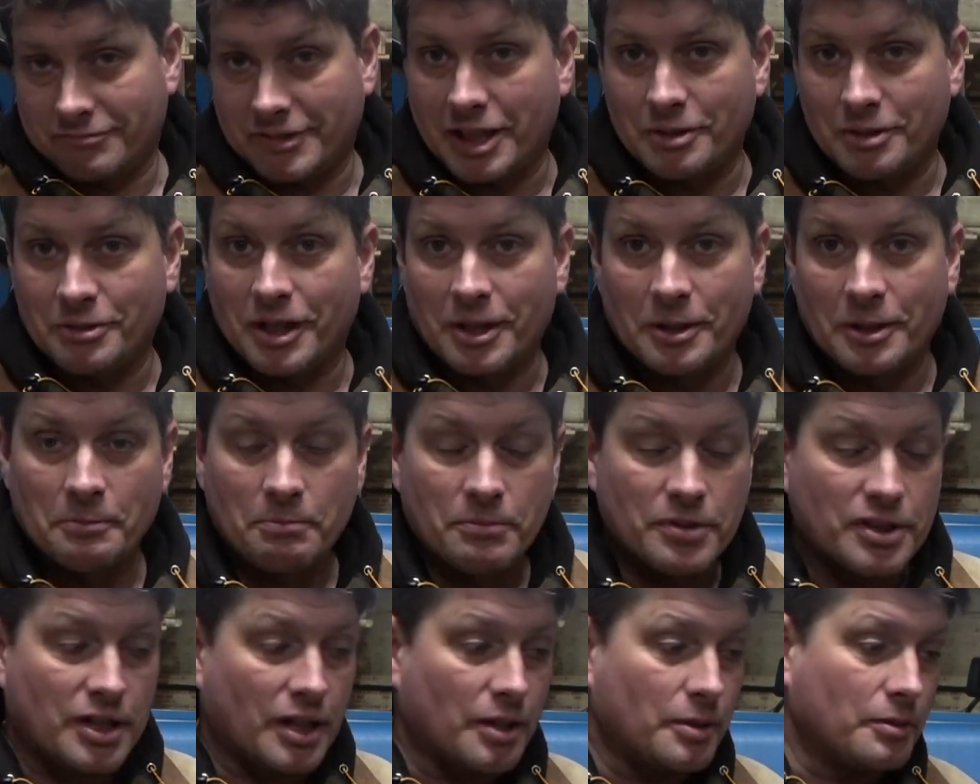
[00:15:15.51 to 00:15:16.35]
go
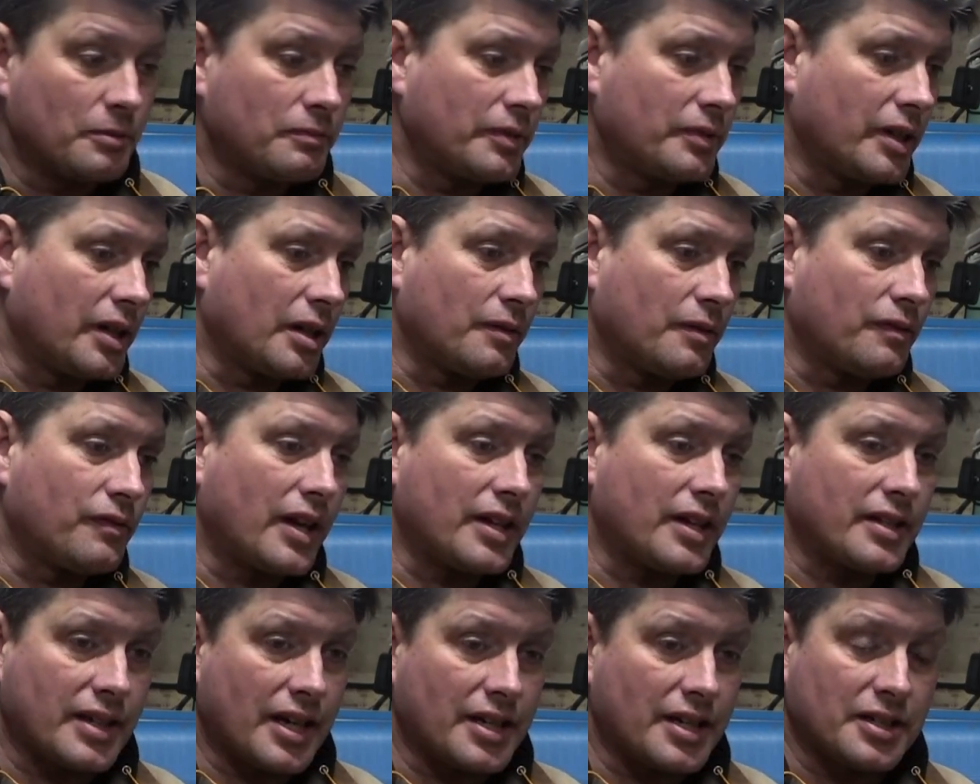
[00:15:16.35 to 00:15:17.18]
home. So, you know,
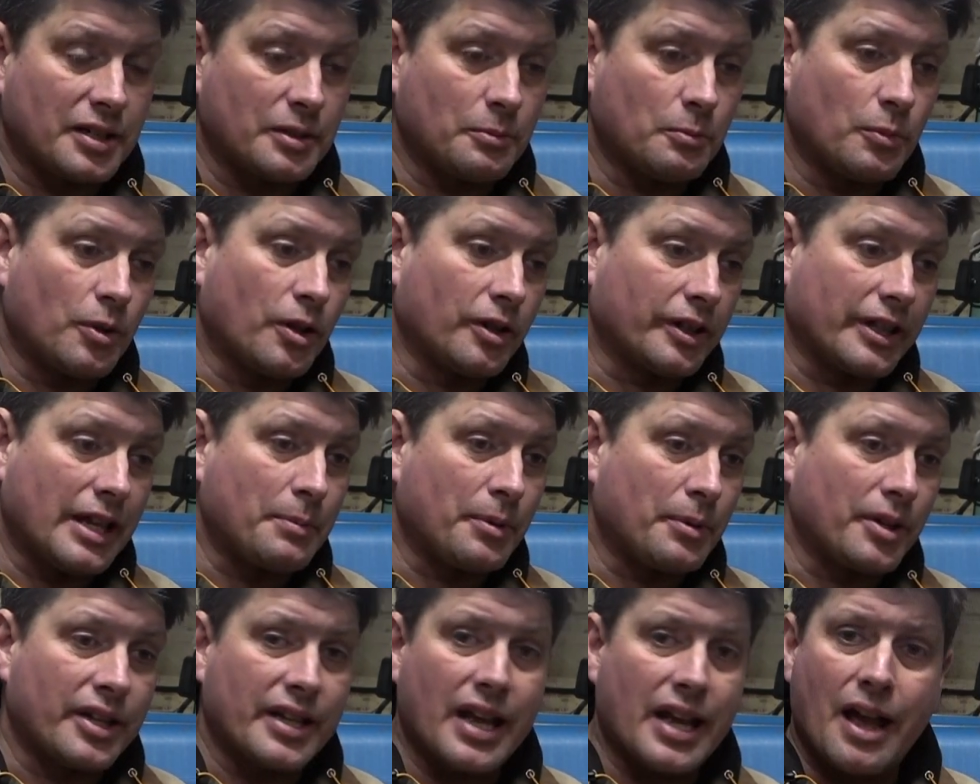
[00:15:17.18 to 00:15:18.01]
fantastic work there
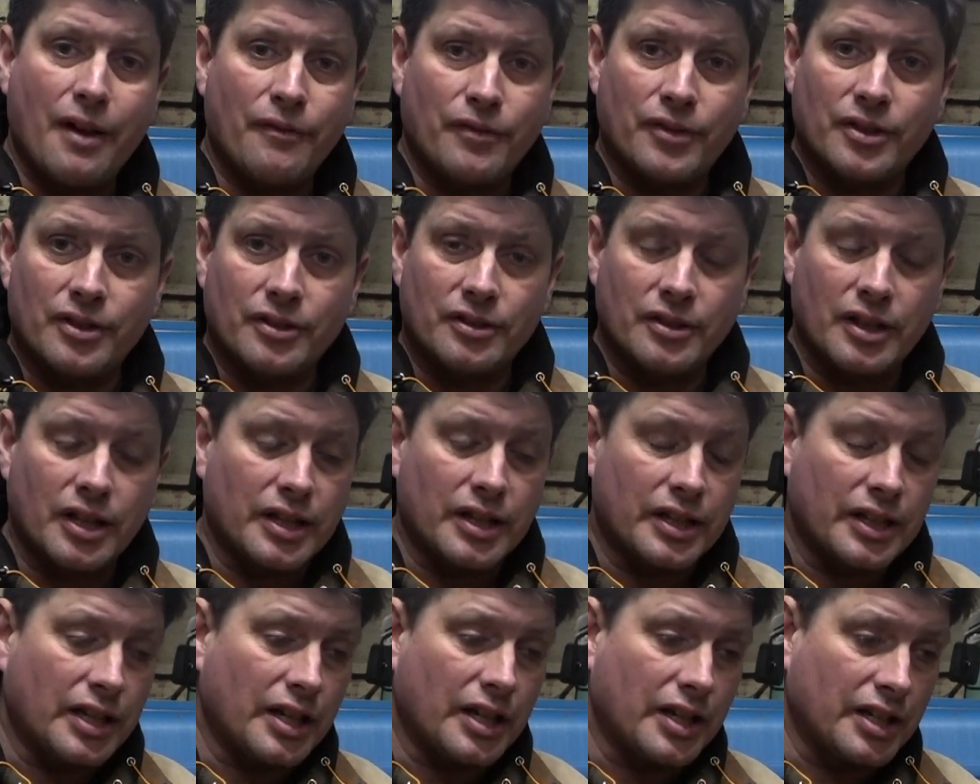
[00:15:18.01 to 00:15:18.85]
with Gavin
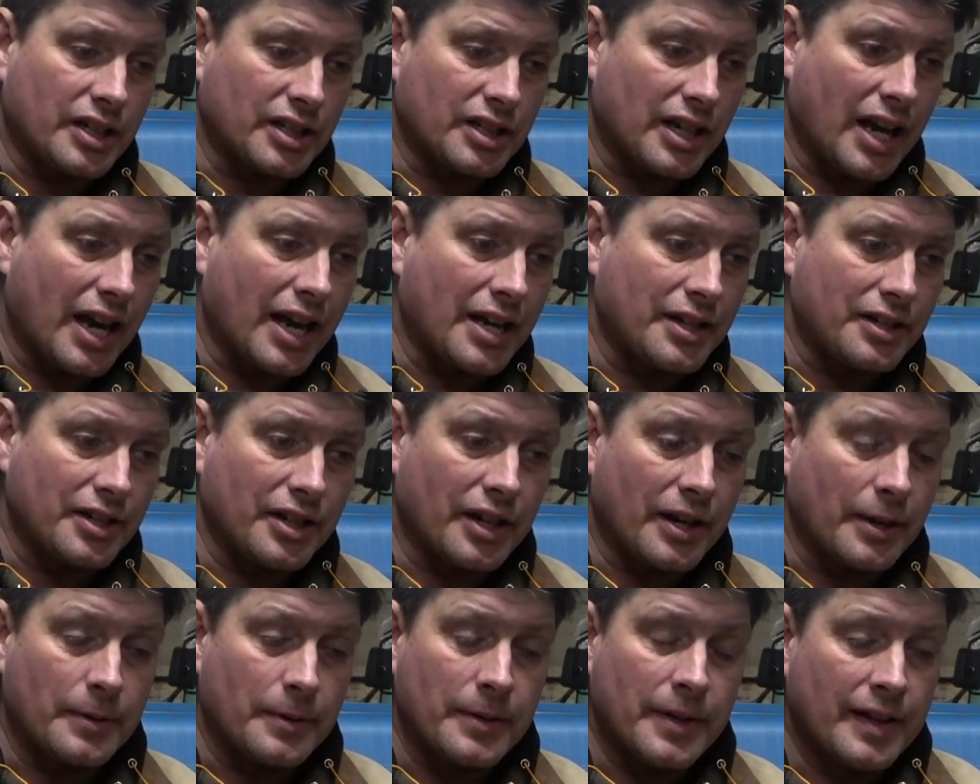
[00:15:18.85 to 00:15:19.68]
and his lad. You
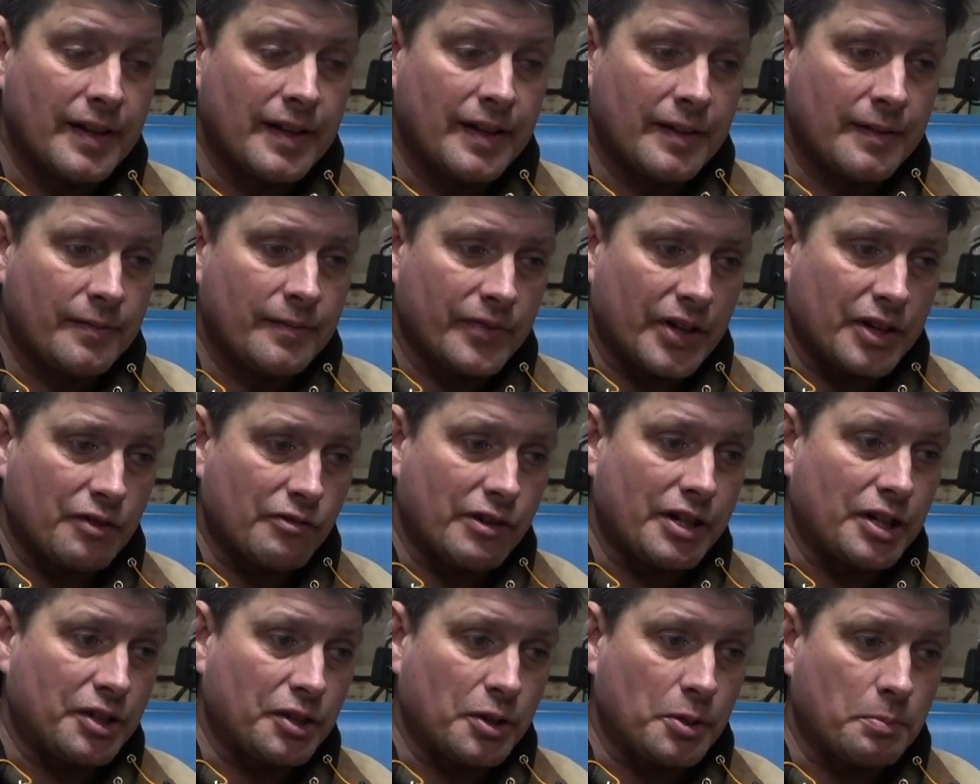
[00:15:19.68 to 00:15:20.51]
know, they
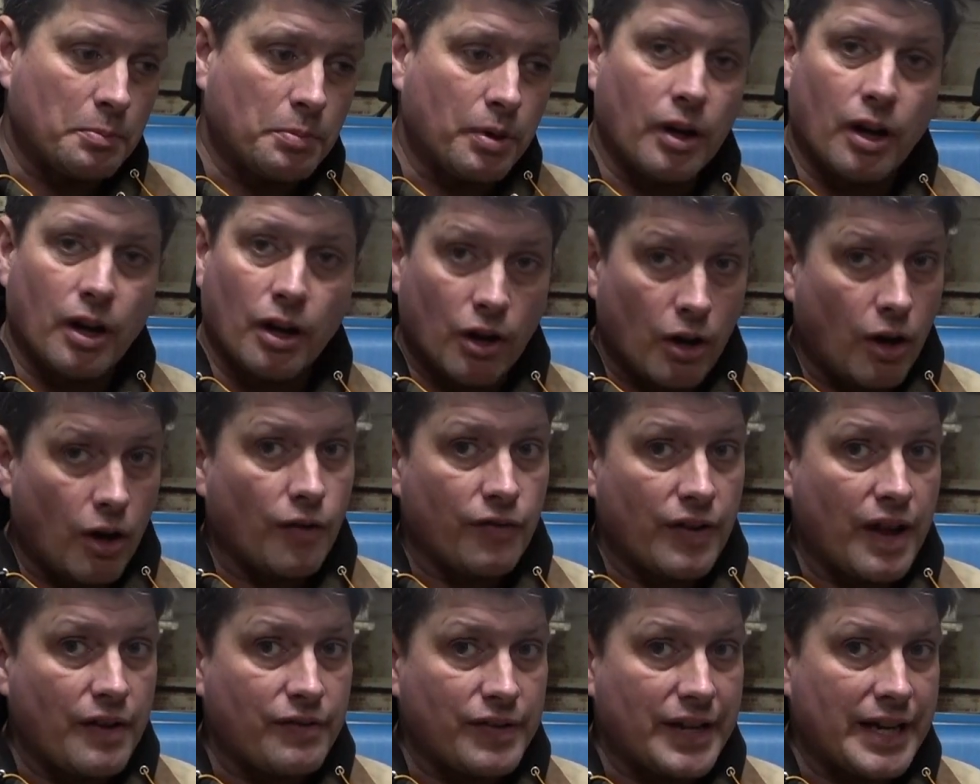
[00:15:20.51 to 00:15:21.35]
really do put a lot
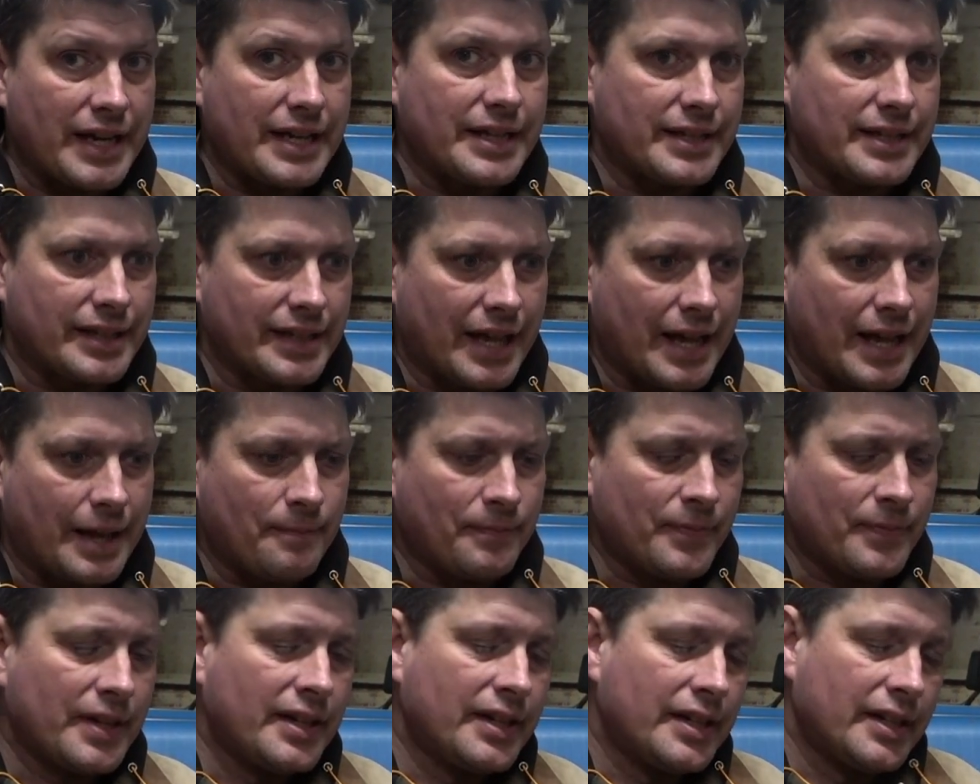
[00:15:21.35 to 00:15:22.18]
of effort into
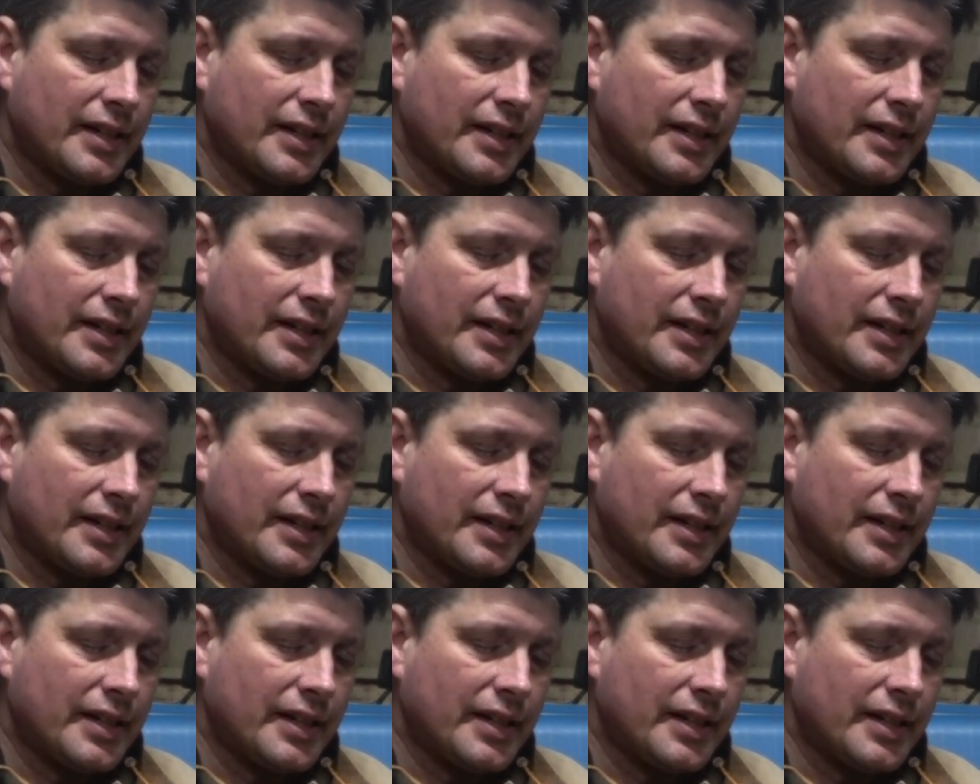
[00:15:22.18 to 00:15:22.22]
that.